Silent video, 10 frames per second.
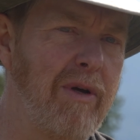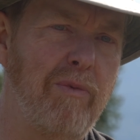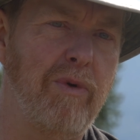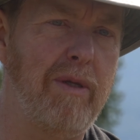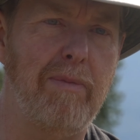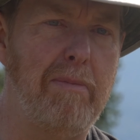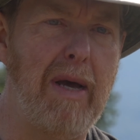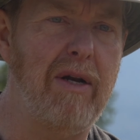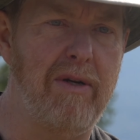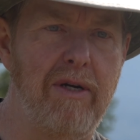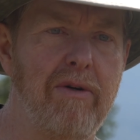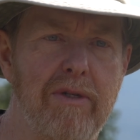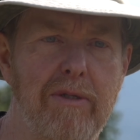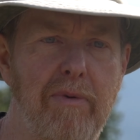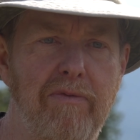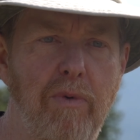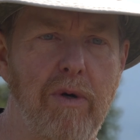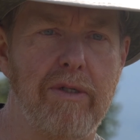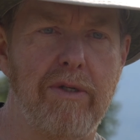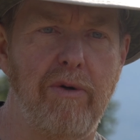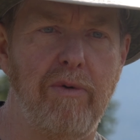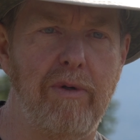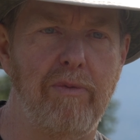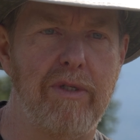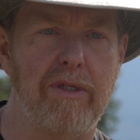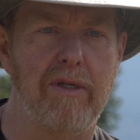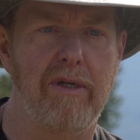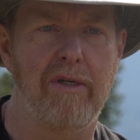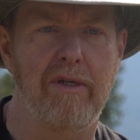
had really been mountaineers before, so it was